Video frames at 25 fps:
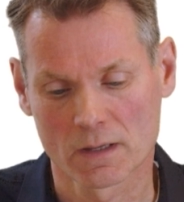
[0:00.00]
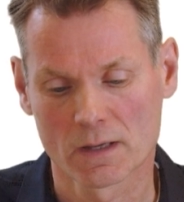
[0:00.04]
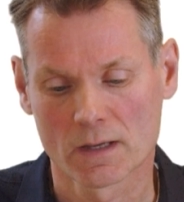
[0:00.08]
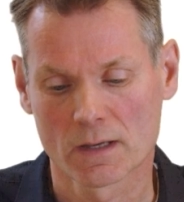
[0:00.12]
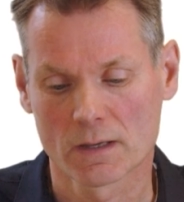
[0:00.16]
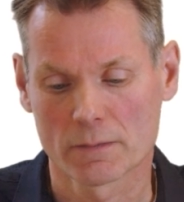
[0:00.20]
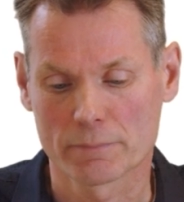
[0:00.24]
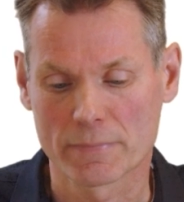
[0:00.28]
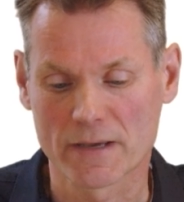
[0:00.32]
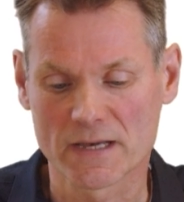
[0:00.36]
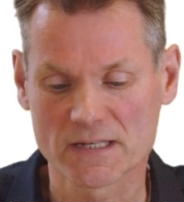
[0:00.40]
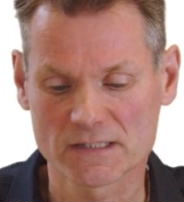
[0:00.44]

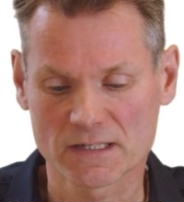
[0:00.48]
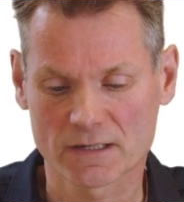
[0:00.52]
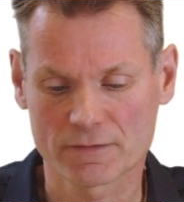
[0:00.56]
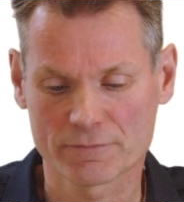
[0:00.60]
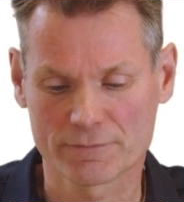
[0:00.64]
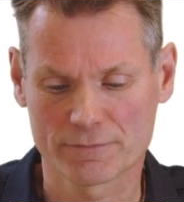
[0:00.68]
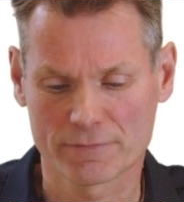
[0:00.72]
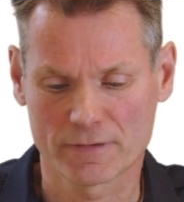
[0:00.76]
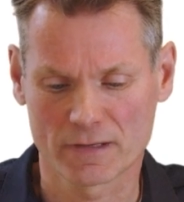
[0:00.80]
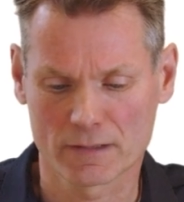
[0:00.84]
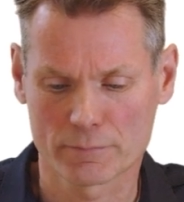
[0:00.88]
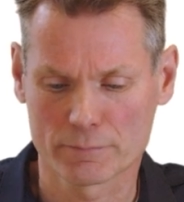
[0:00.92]
Basic
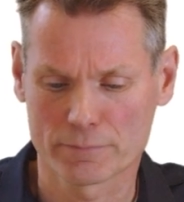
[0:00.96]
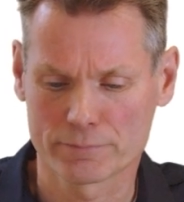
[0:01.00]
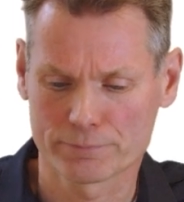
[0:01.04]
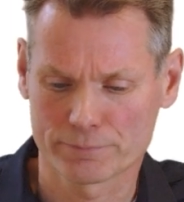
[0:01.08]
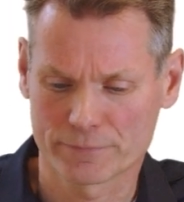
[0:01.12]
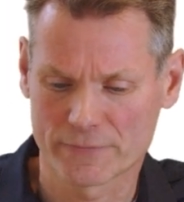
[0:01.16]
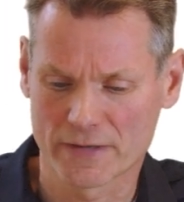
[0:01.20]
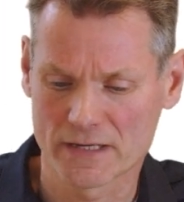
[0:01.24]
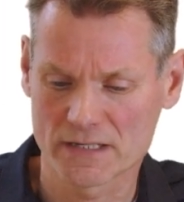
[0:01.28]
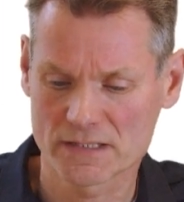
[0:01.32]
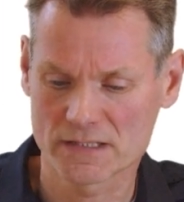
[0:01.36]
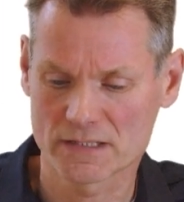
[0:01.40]

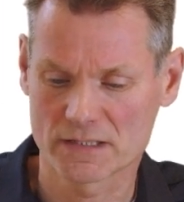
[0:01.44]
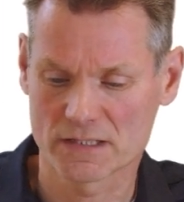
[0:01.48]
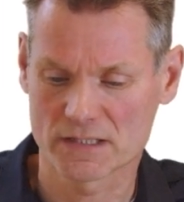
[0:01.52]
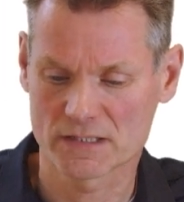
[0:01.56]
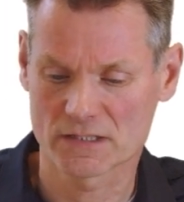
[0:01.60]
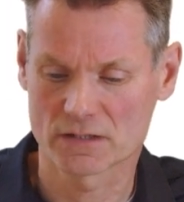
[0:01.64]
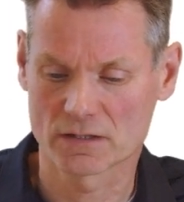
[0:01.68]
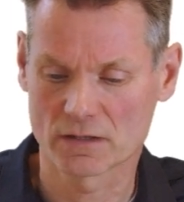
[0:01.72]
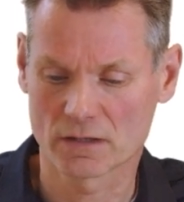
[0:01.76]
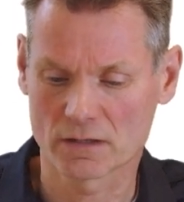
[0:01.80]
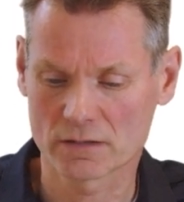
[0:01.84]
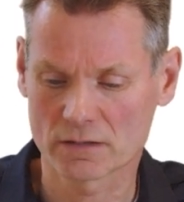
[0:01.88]
validation is
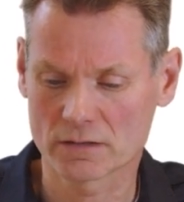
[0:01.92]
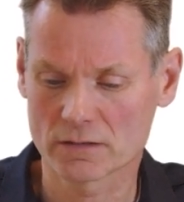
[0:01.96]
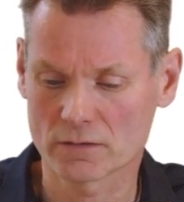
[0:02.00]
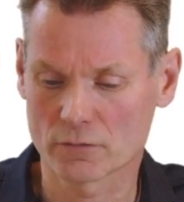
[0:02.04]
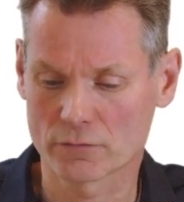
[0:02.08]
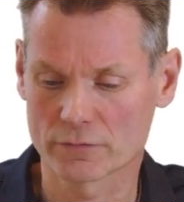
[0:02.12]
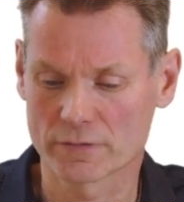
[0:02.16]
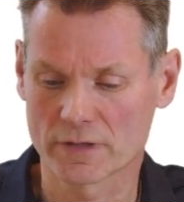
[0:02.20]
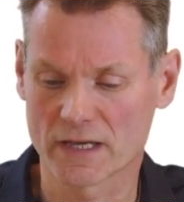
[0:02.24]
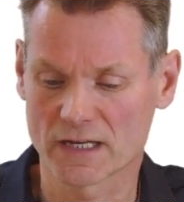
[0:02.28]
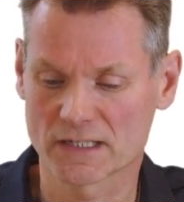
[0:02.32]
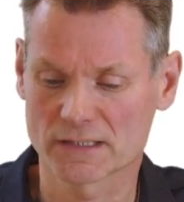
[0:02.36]
done on the
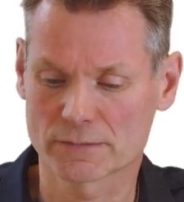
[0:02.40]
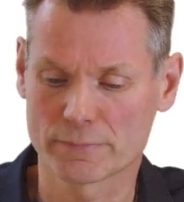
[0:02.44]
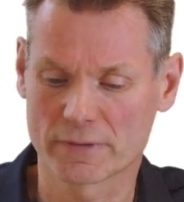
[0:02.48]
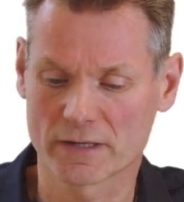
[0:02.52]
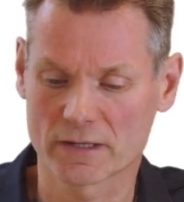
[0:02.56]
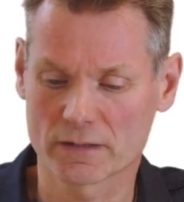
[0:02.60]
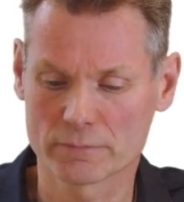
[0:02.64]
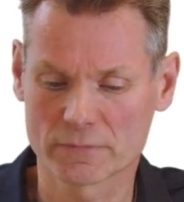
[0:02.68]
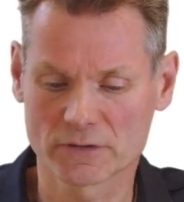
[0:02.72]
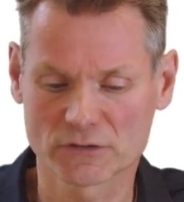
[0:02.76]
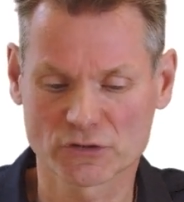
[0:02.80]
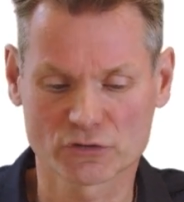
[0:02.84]

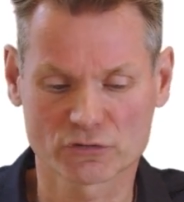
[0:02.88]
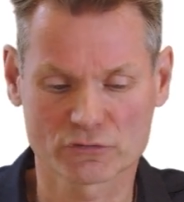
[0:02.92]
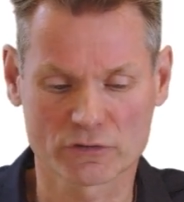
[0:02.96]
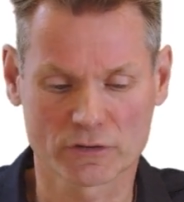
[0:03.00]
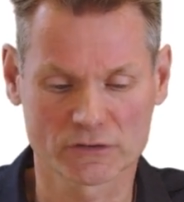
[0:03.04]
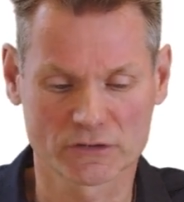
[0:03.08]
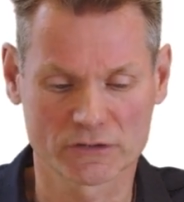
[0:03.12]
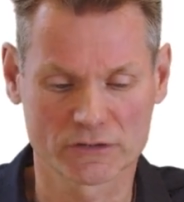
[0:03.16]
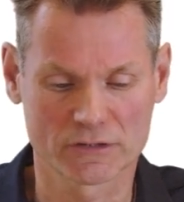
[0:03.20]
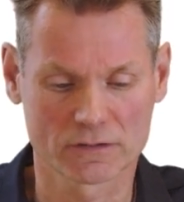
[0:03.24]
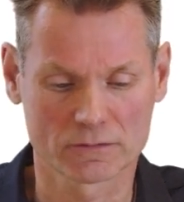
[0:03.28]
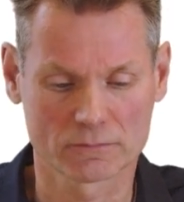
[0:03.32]
experiment
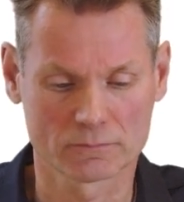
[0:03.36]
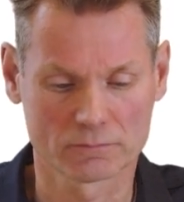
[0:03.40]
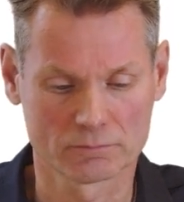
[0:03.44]
structure.